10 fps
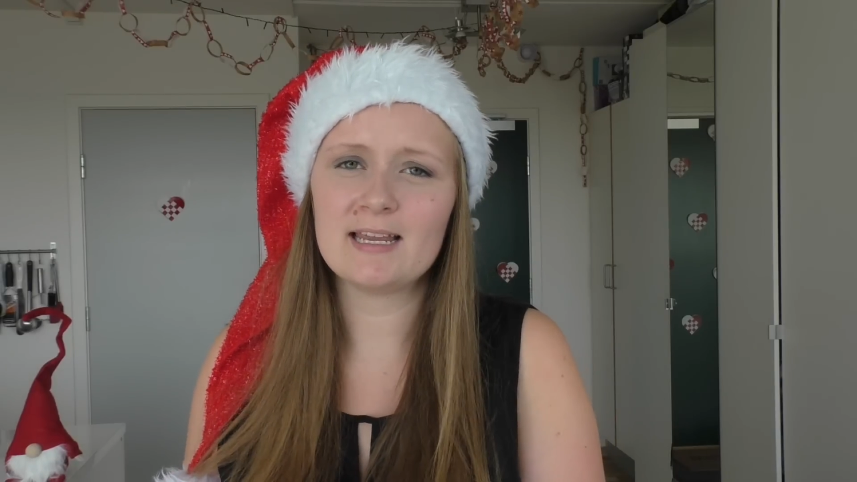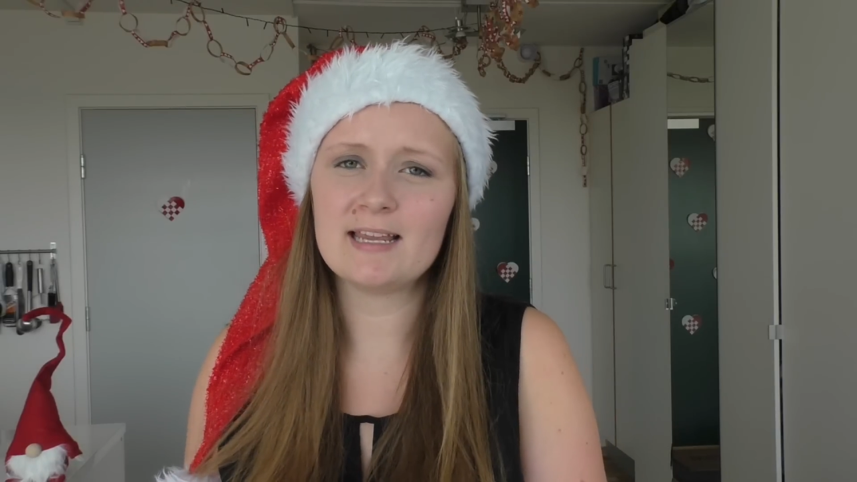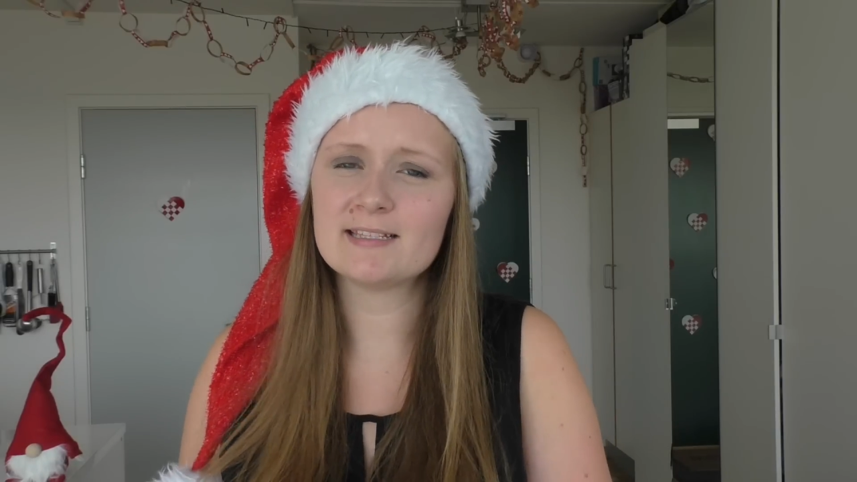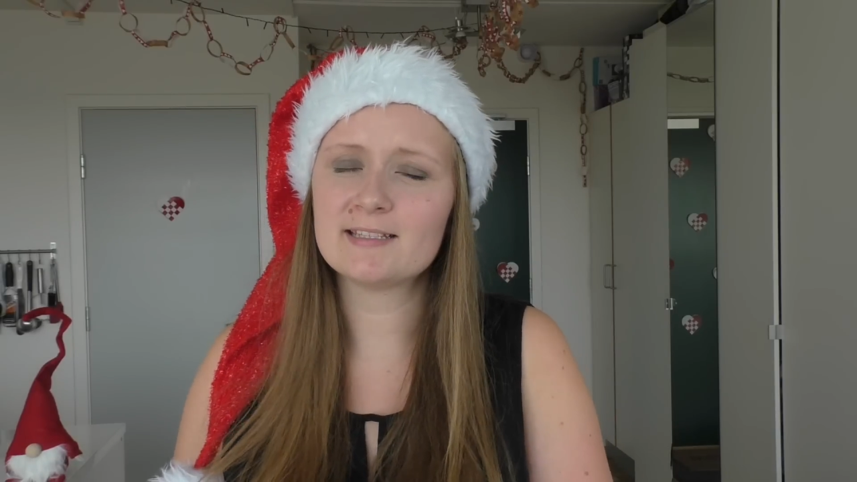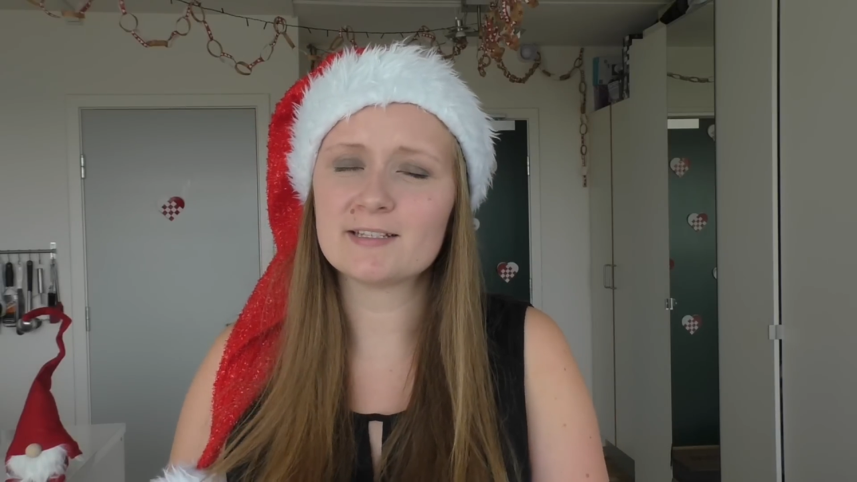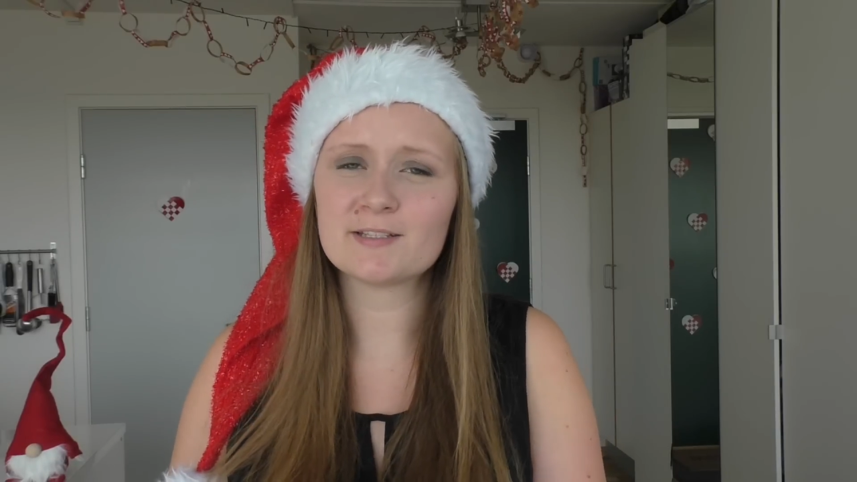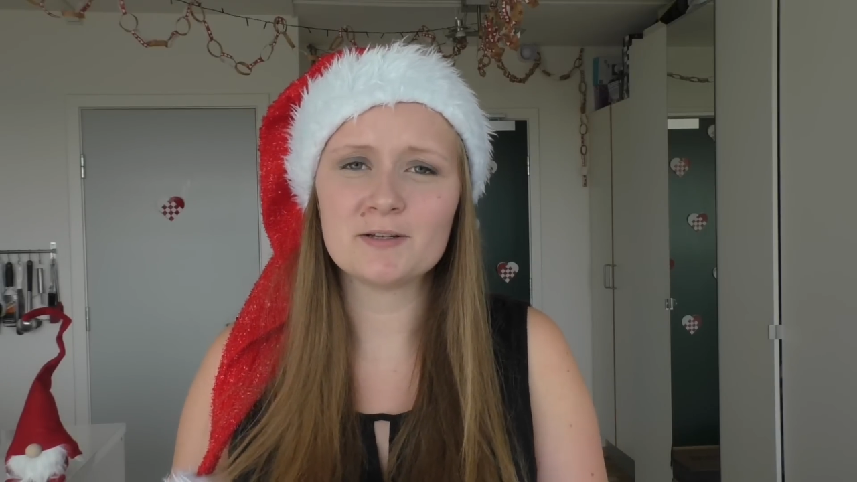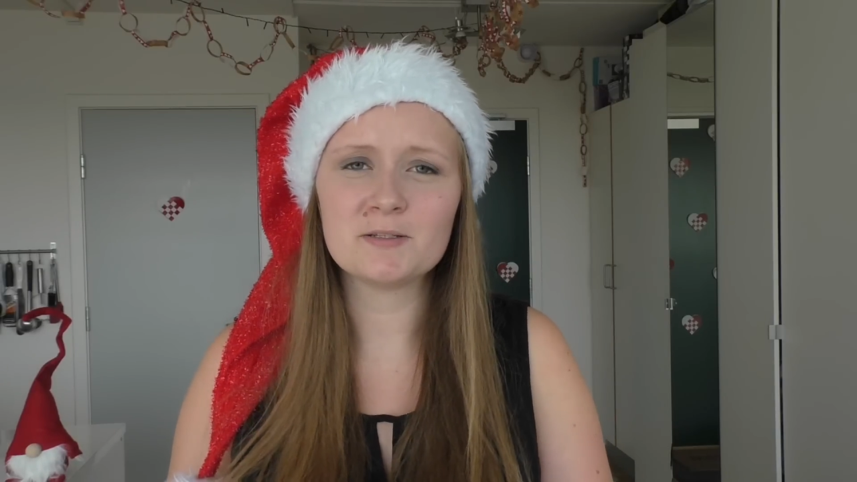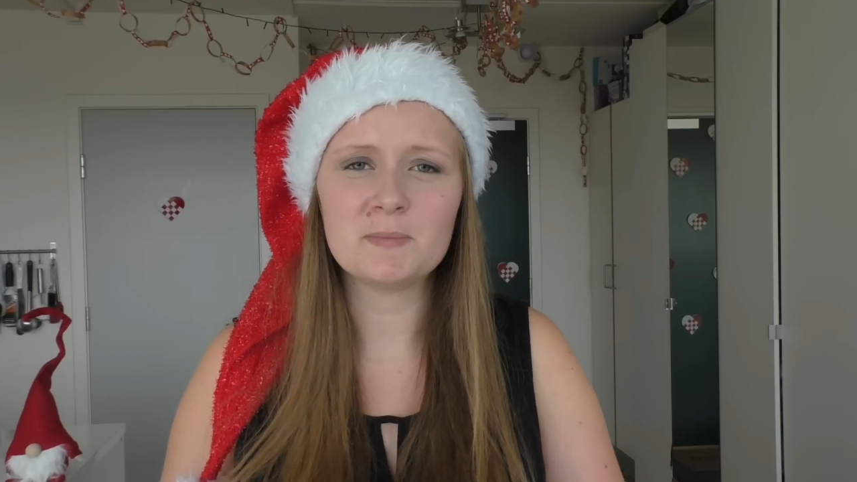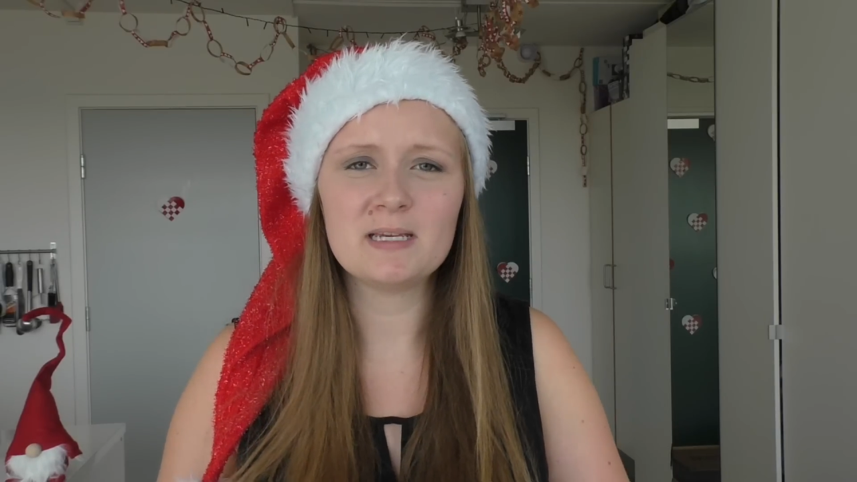It is just
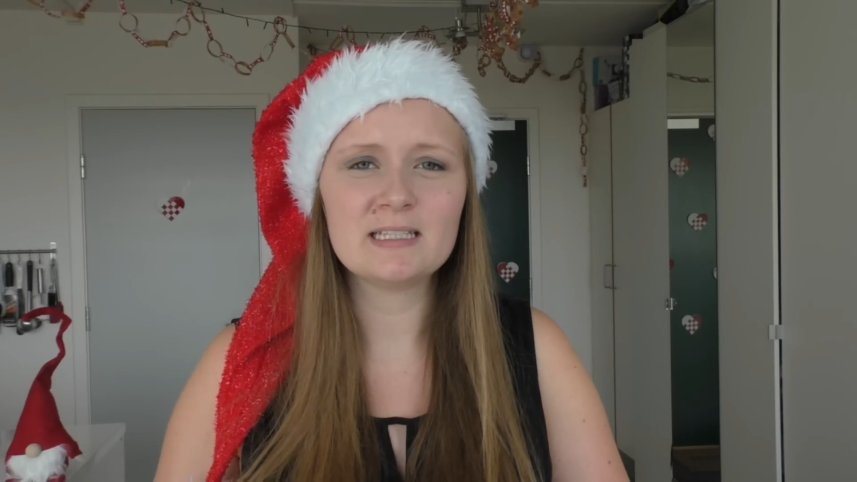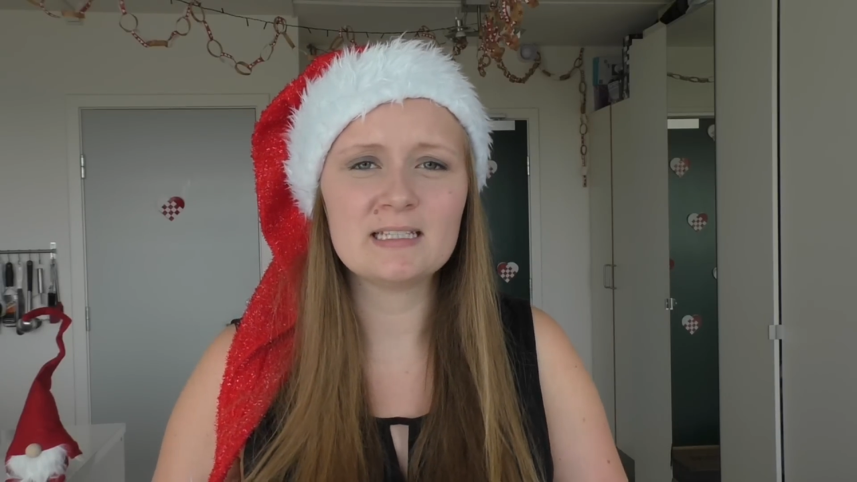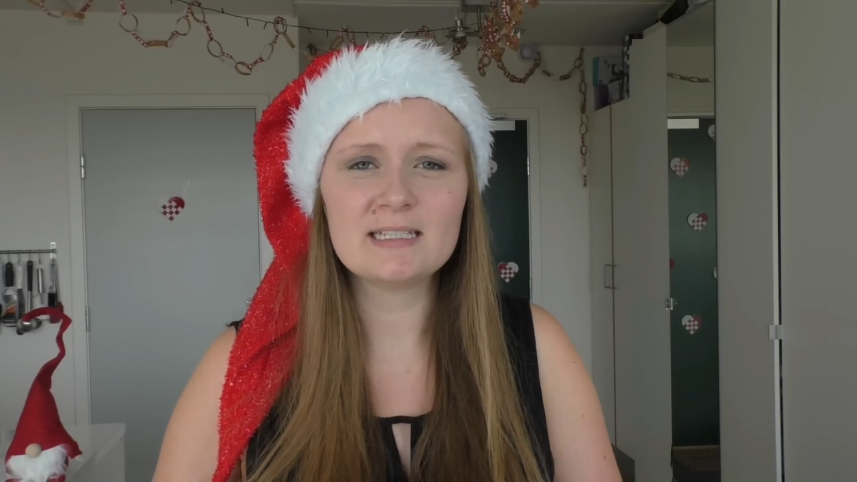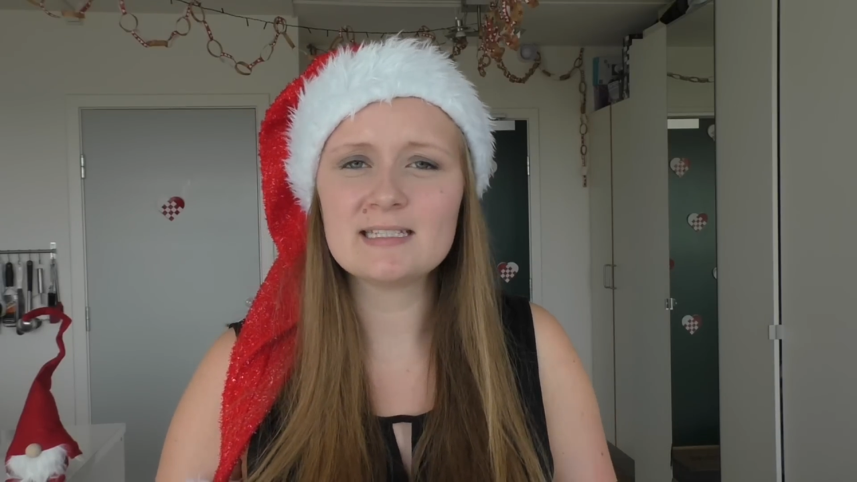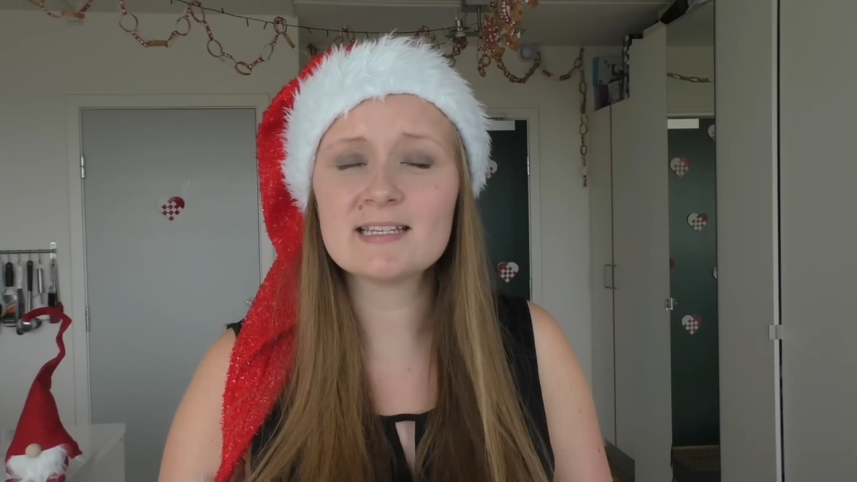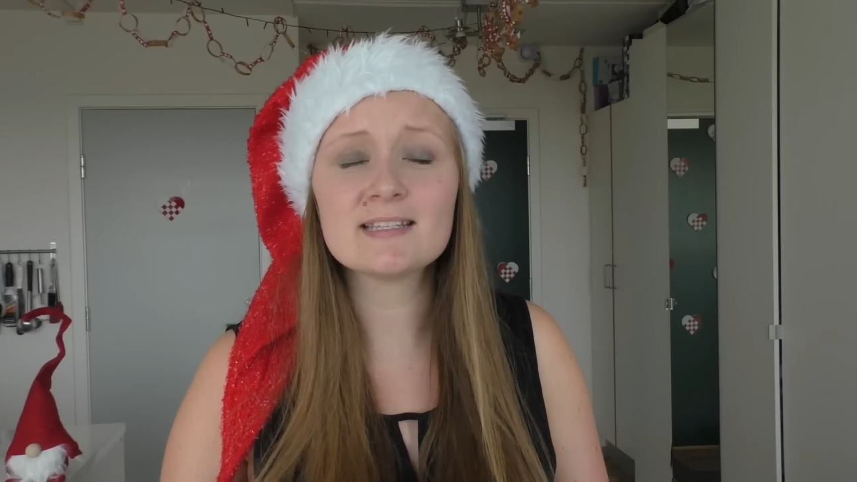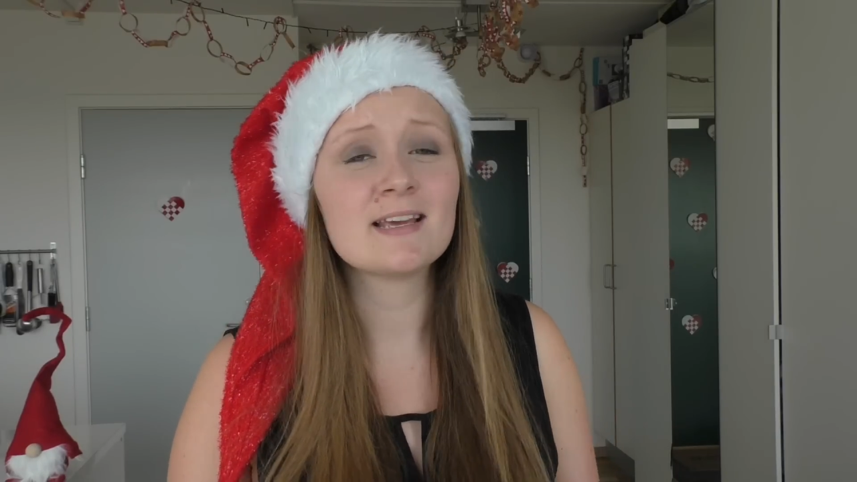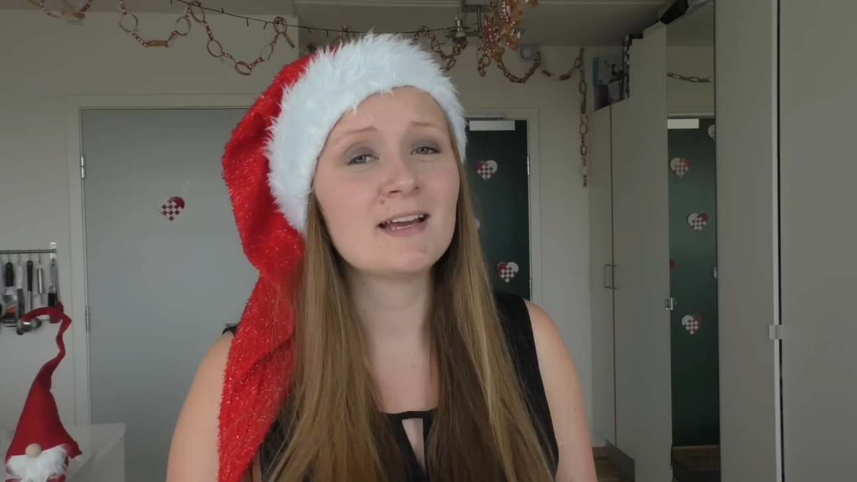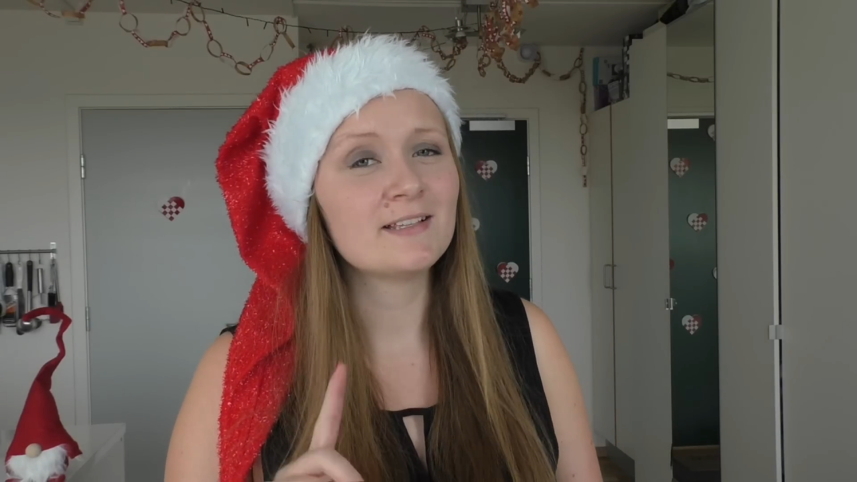going to be delicious,